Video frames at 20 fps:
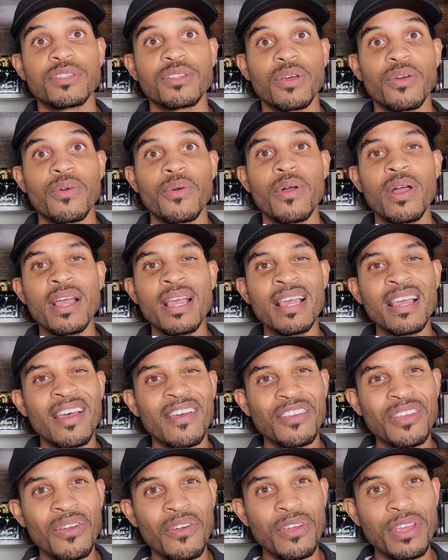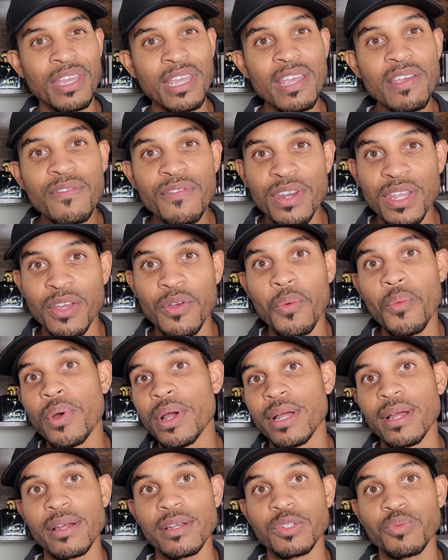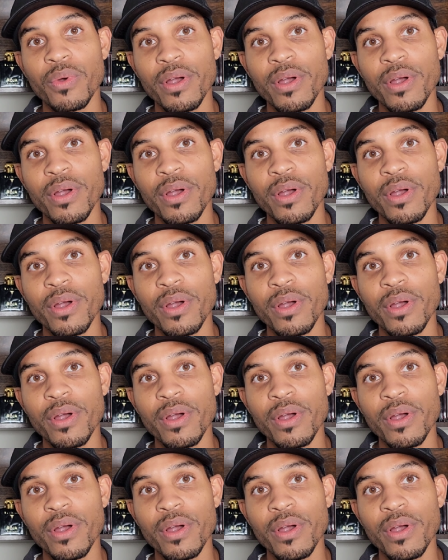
So your evening wears,